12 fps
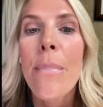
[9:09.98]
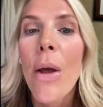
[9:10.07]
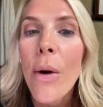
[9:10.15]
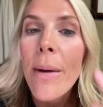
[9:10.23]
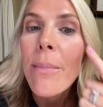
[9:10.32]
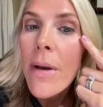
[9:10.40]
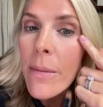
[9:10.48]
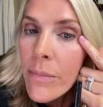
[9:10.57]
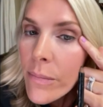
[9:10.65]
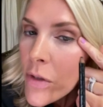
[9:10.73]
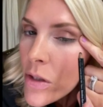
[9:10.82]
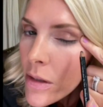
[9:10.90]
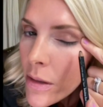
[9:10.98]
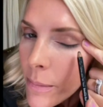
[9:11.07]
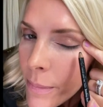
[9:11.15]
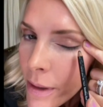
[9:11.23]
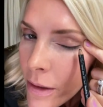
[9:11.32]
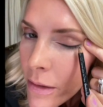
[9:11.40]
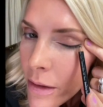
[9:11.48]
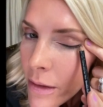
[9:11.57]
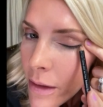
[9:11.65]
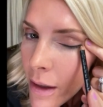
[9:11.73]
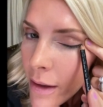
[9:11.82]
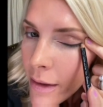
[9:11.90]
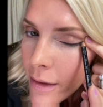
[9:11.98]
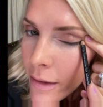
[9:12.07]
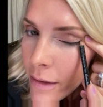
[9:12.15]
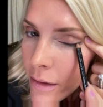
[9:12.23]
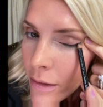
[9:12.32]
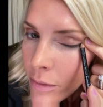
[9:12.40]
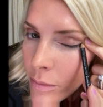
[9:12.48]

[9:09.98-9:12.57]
Okay, I'm just gonna barely line